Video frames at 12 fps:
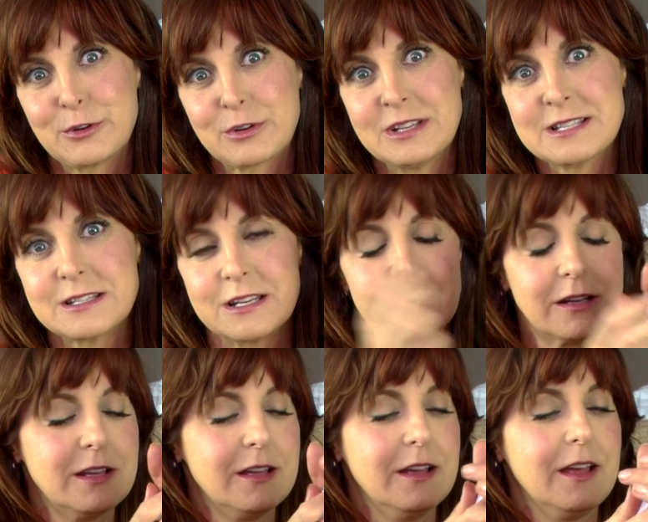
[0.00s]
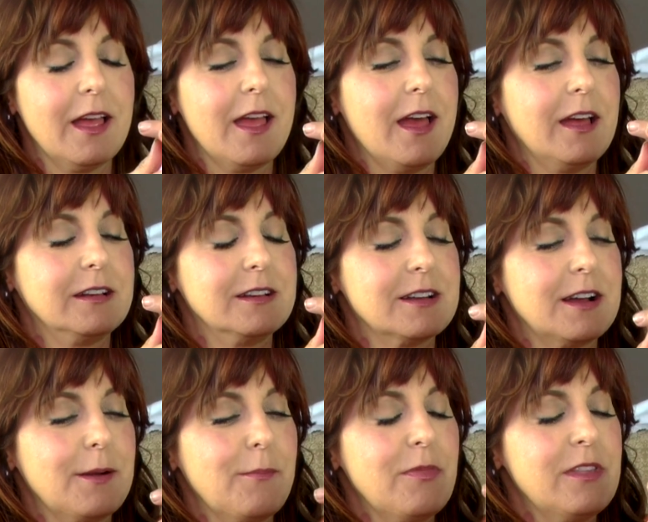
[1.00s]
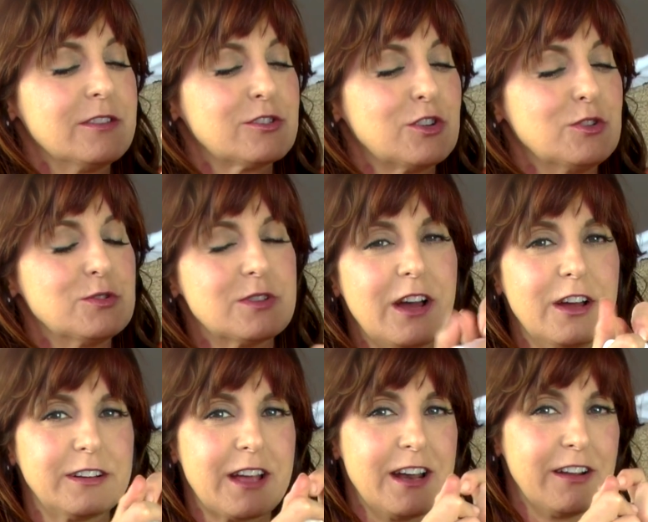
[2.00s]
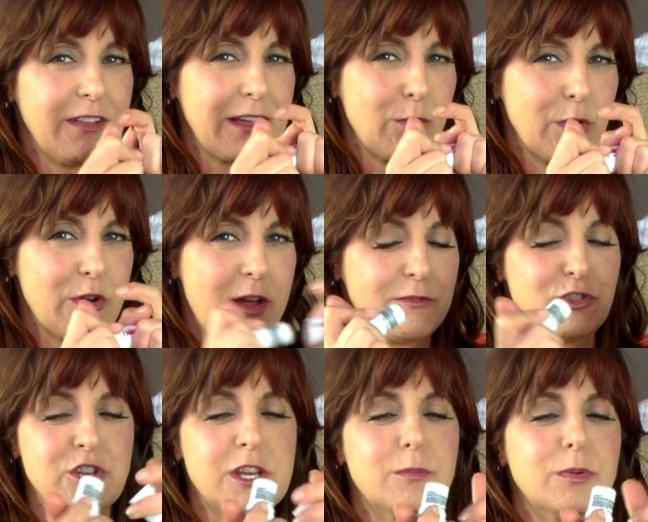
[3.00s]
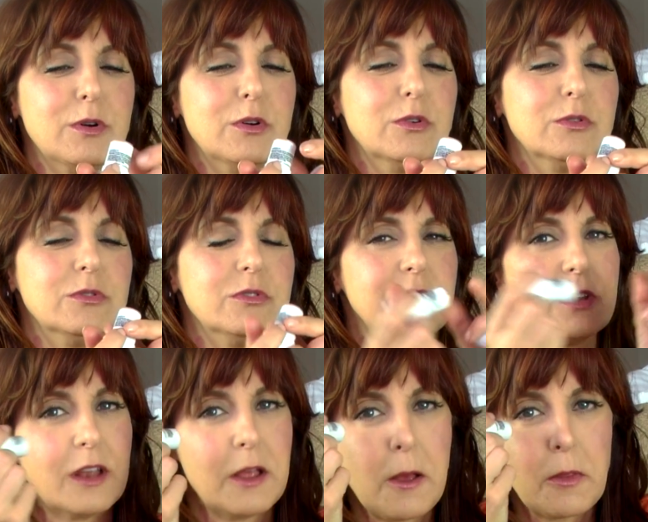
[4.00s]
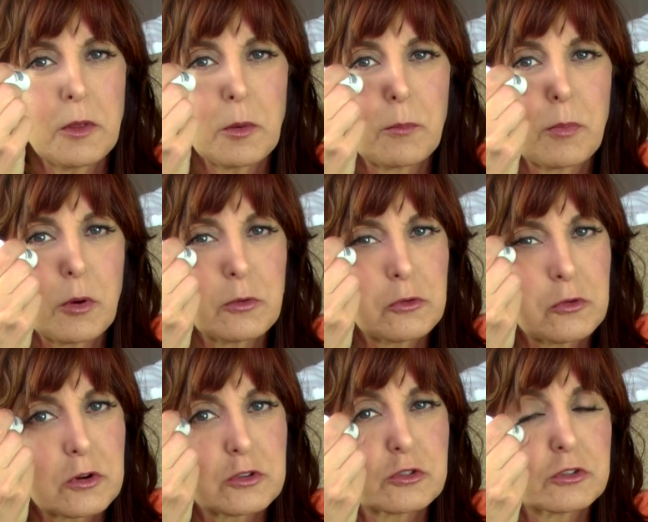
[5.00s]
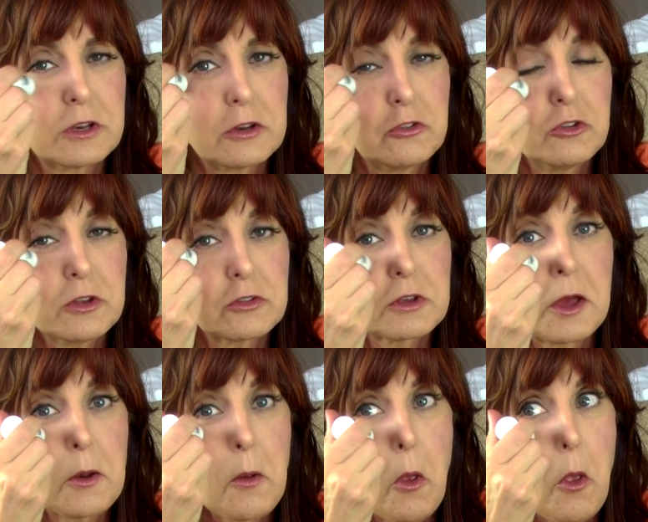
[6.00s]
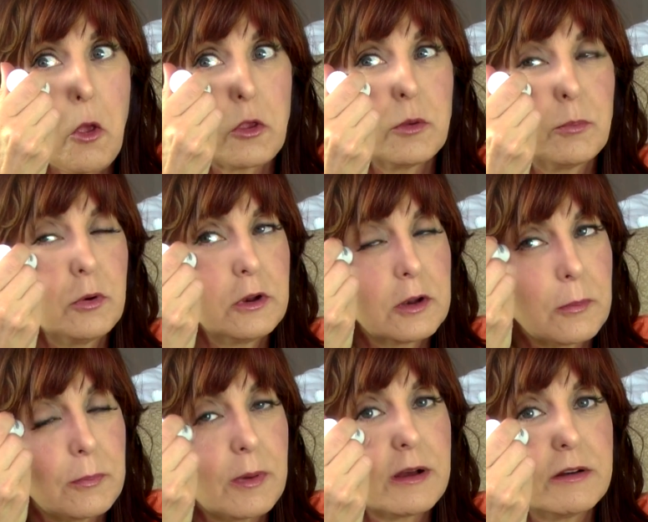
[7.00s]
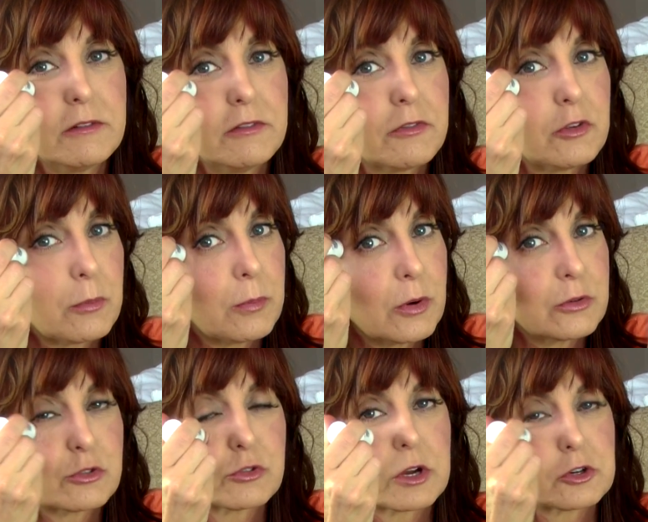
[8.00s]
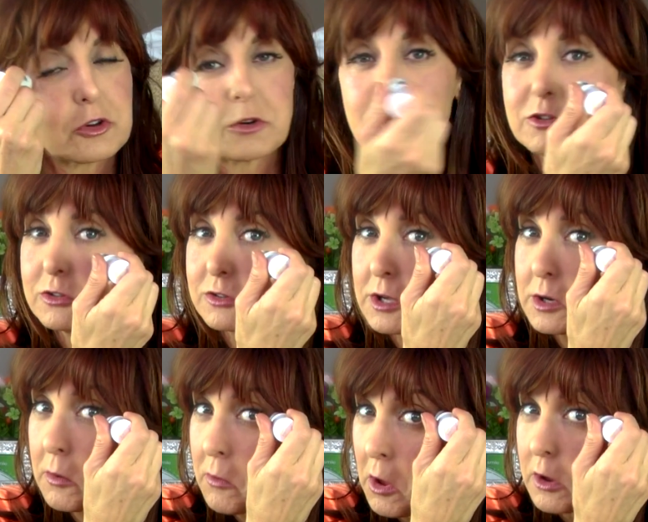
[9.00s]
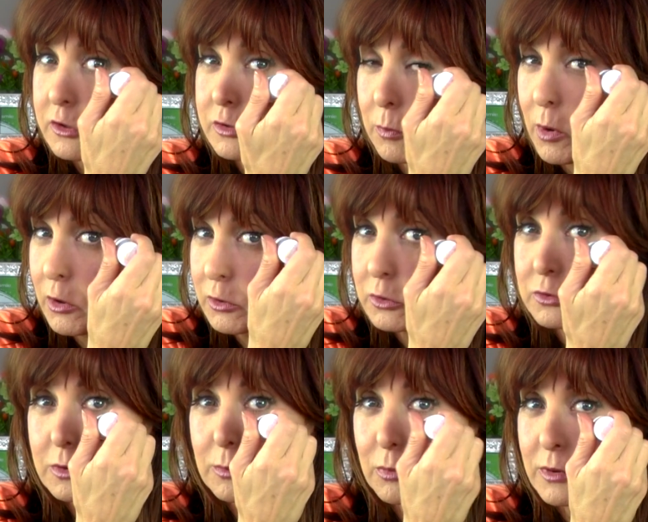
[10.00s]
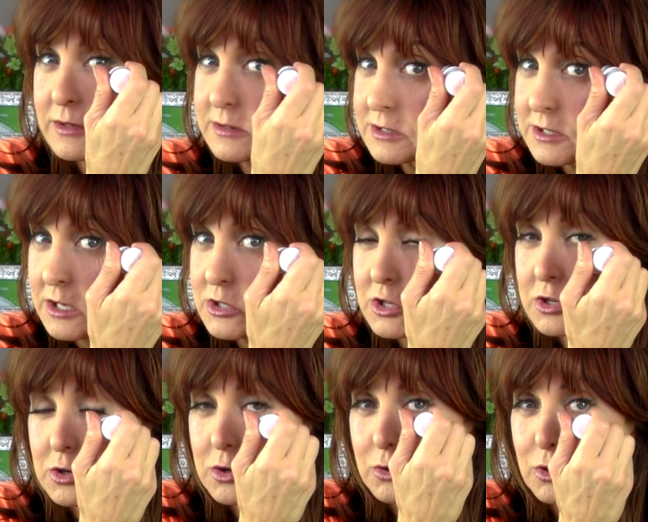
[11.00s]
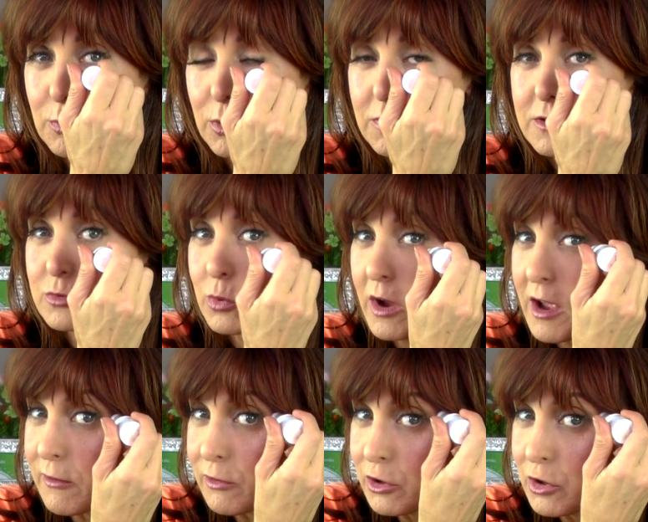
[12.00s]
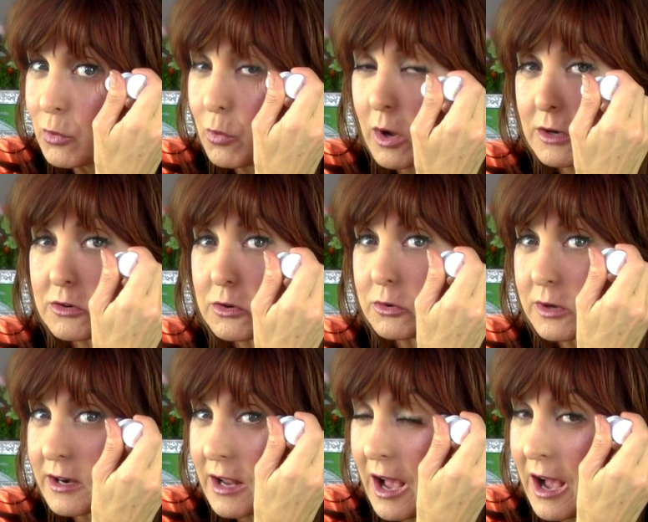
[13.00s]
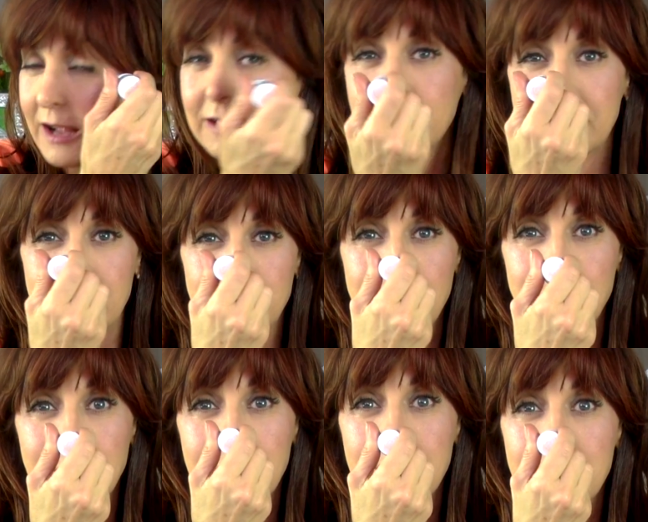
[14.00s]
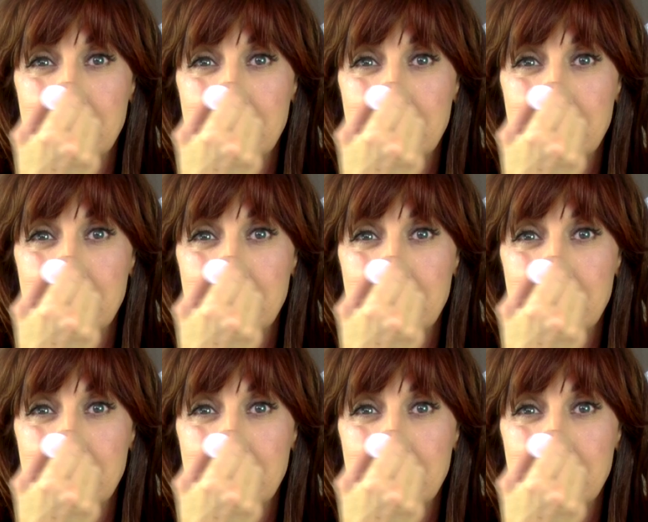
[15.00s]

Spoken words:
glistening. And this goes on kind of like where you have cheekbones and little bone structures, and it just kind of, you put it above your bone structure and it just kind of sparkles and brings attention to. You put this wherever you want to kind of highlight. You might want to